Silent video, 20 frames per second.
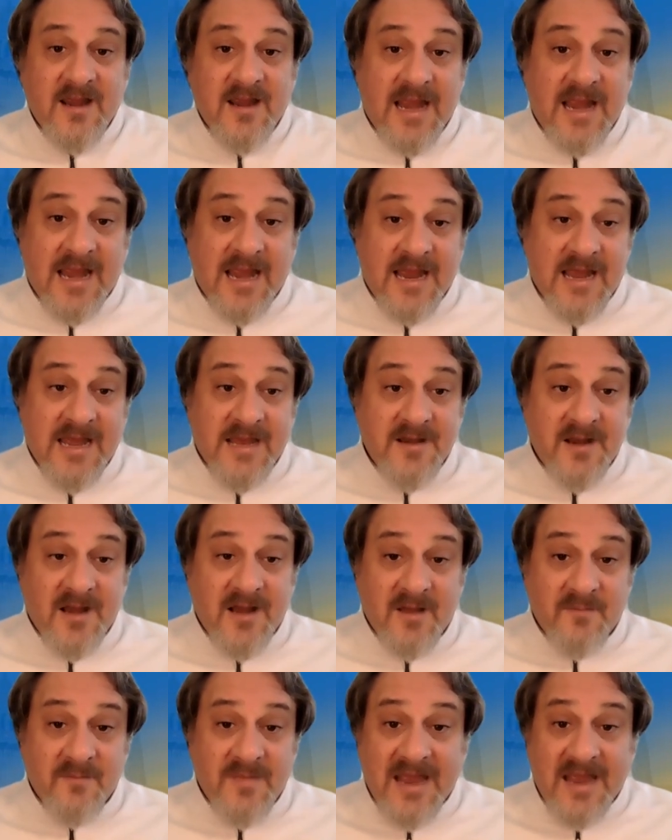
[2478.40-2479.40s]
And
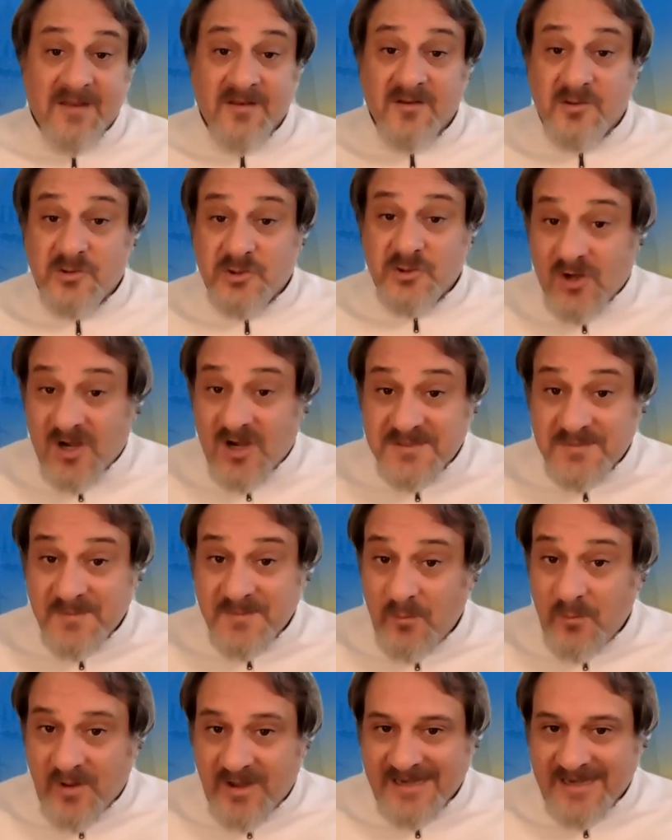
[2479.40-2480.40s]
trust
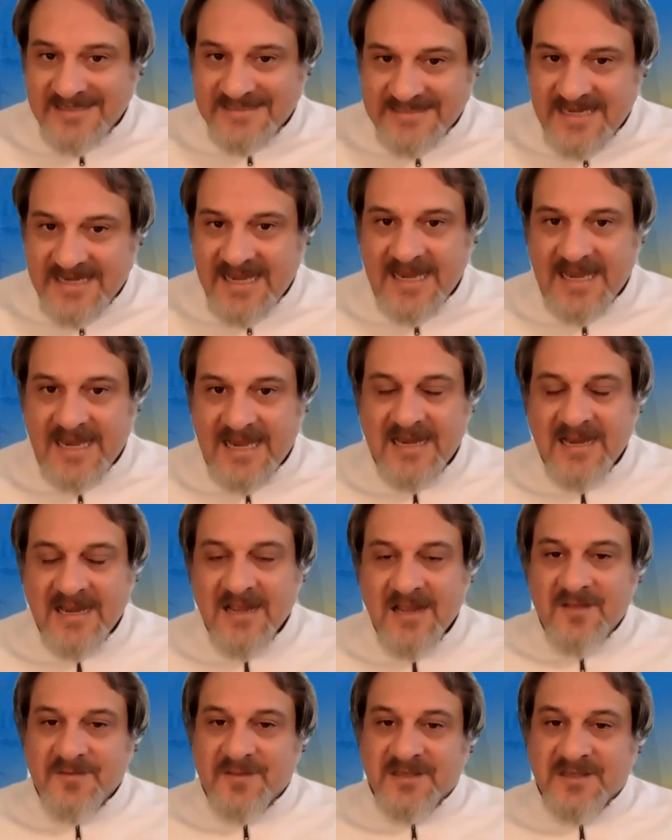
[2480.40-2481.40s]
me when I say
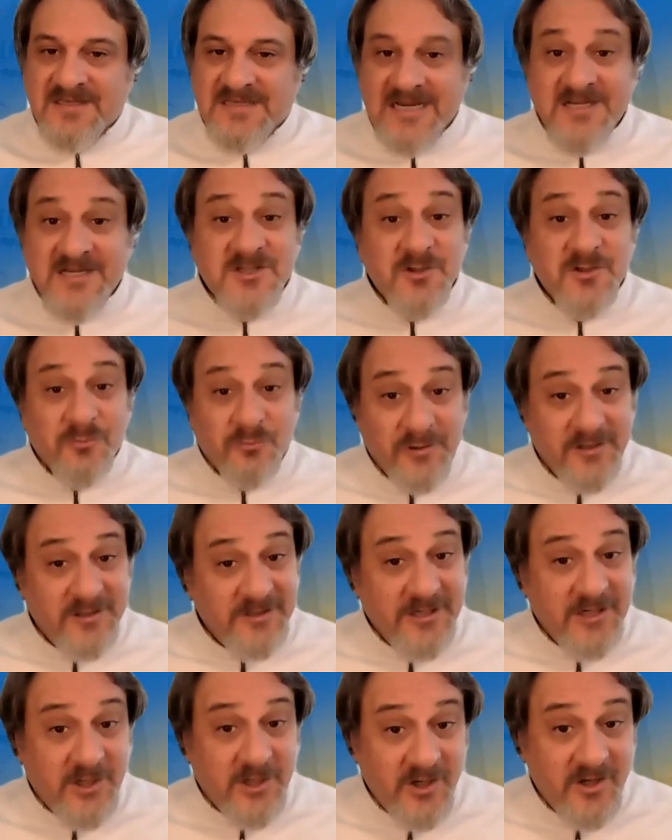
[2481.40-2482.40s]
the deans are
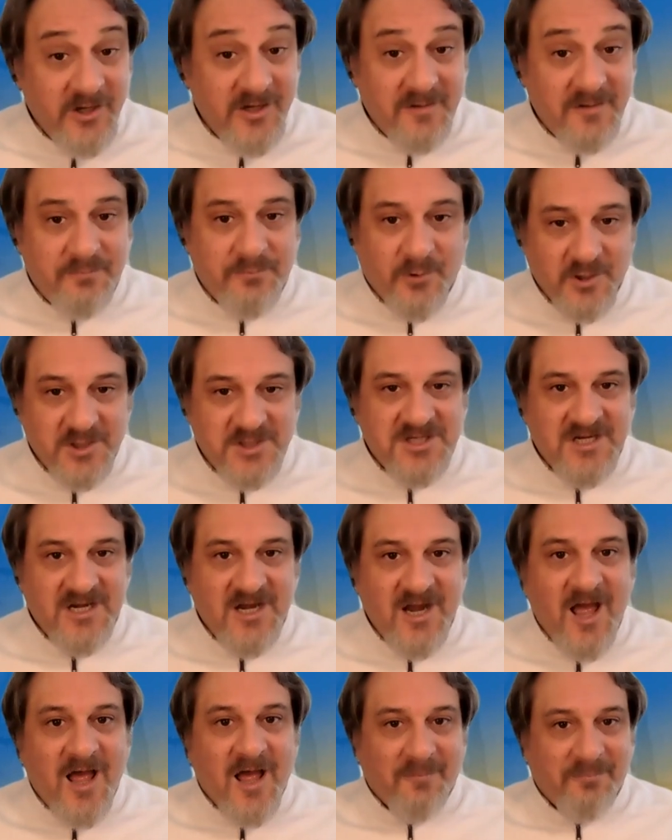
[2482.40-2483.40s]
really good at pushing
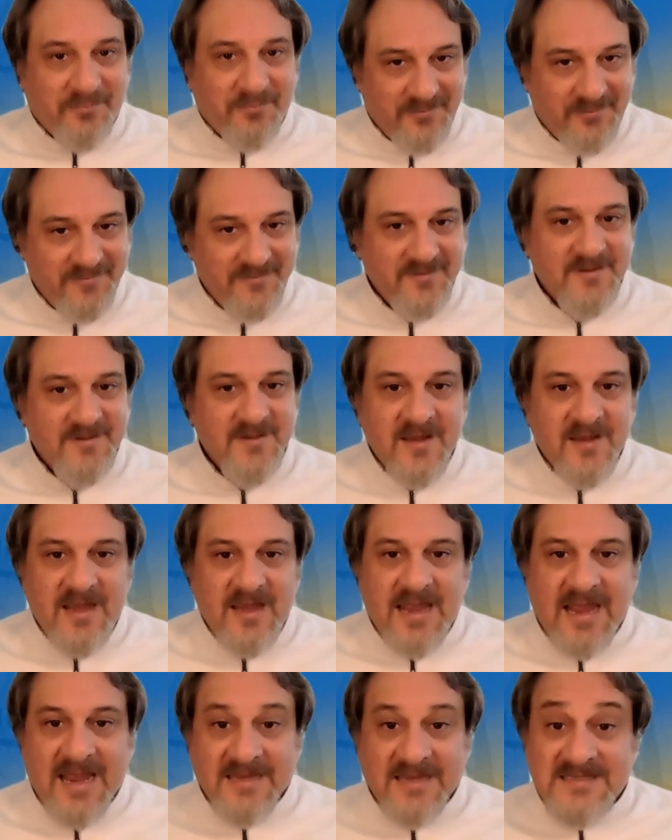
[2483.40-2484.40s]
up
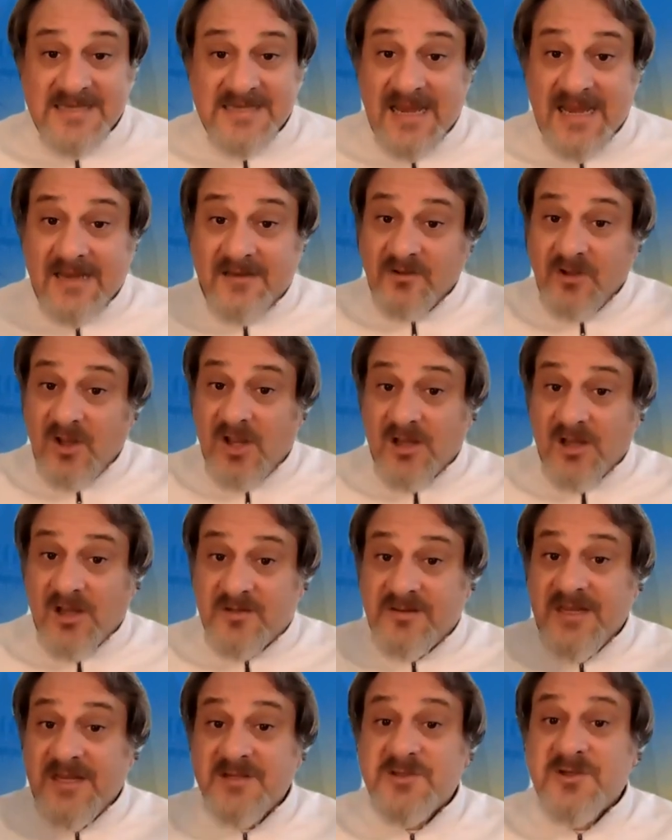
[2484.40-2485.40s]
and saying, look,
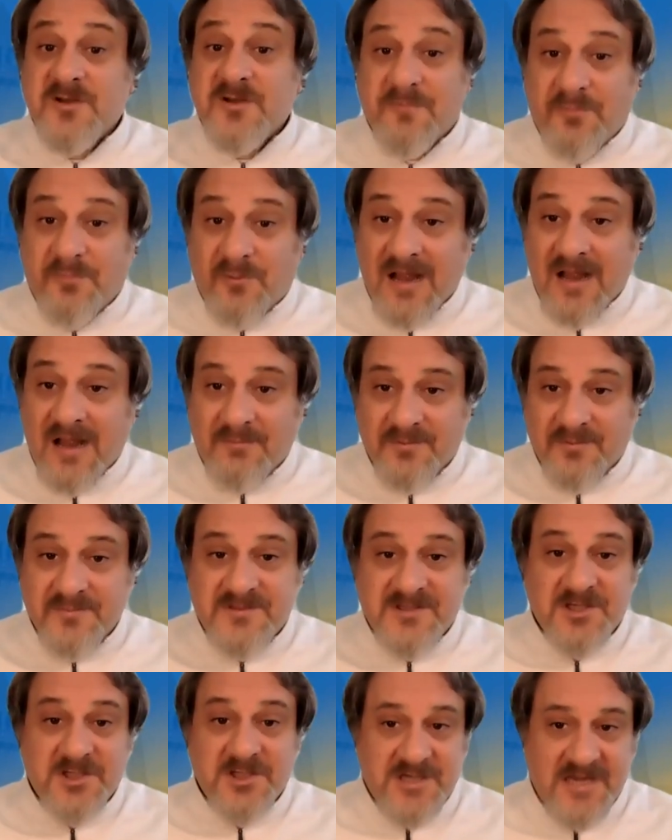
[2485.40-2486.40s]
these are the
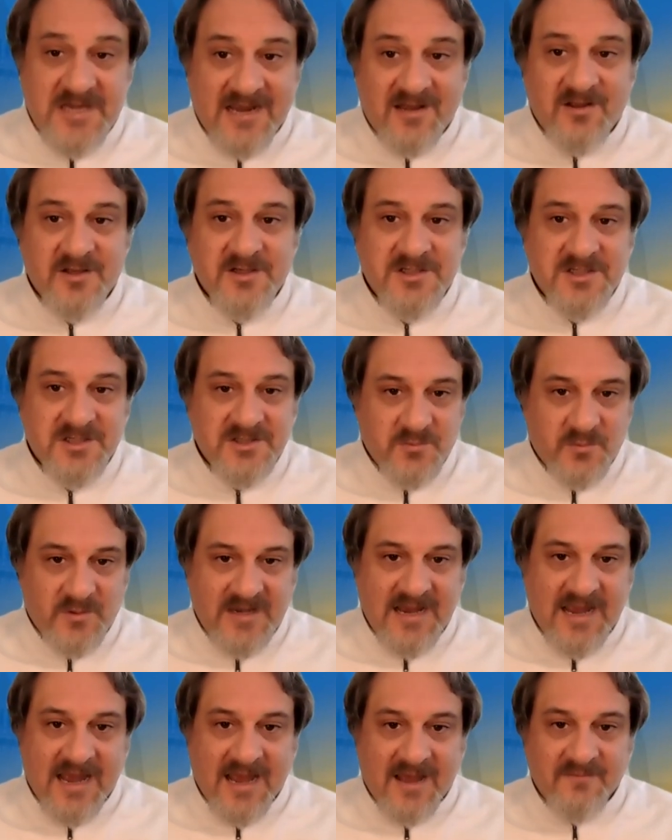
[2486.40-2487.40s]
problems and challenges we
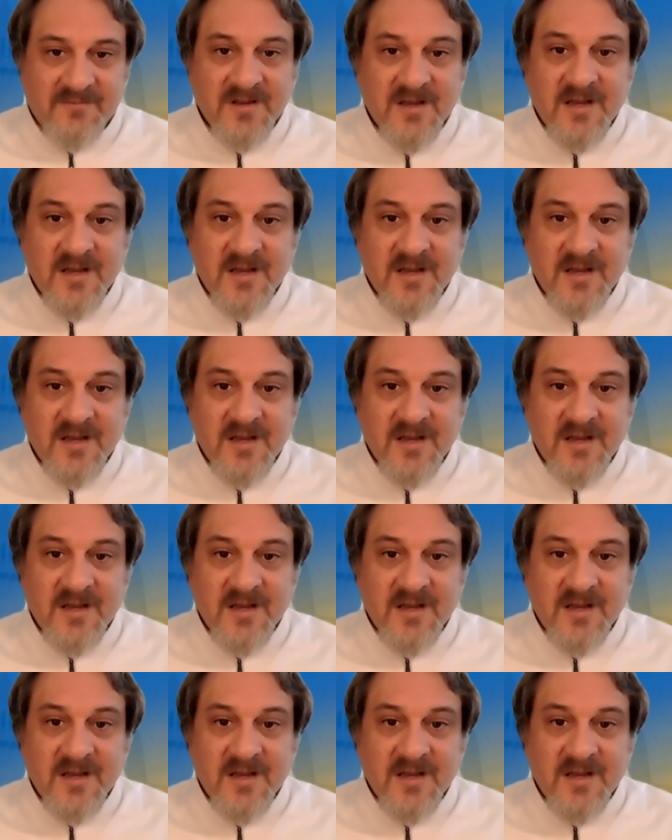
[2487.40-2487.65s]
have.